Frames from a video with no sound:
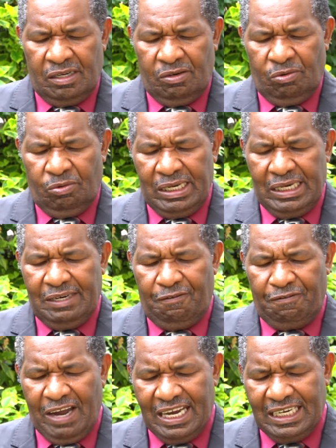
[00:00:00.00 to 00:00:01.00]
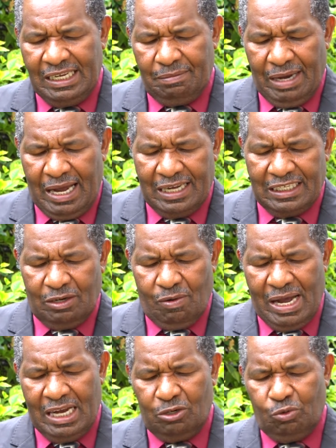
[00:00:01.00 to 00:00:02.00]
we define him as the
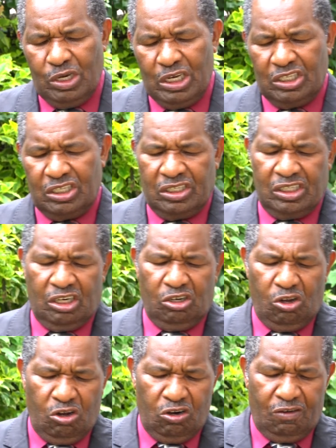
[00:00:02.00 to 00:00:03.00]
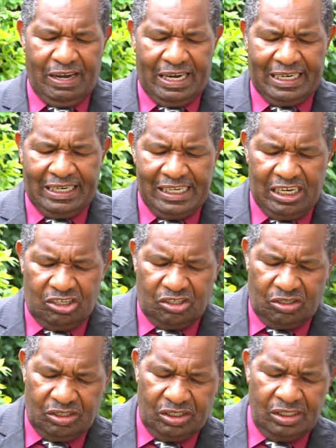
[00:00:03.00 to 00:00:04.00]
one who is the Lord of our
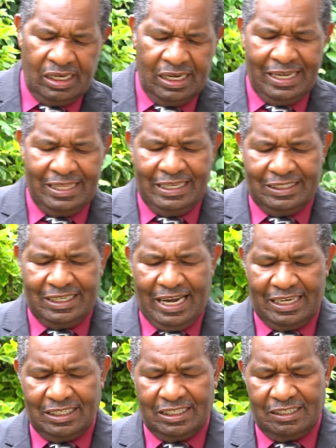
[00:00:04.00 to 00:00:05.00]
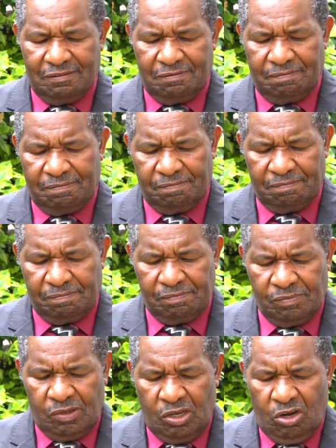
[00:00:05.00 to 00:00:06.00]
creation and the church.
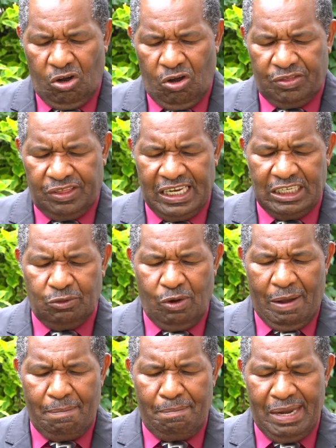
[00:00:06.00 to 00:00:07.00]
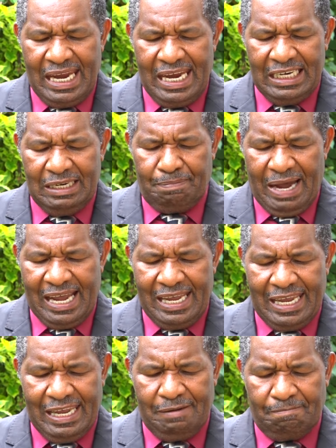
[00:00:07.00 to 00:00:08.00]
All things were made by
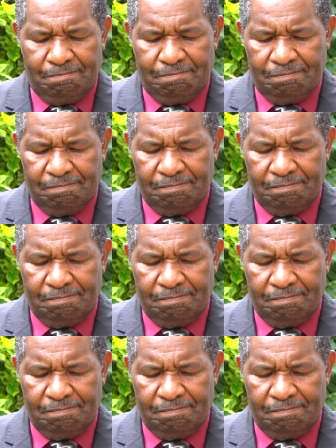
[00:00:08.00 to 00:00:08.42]
him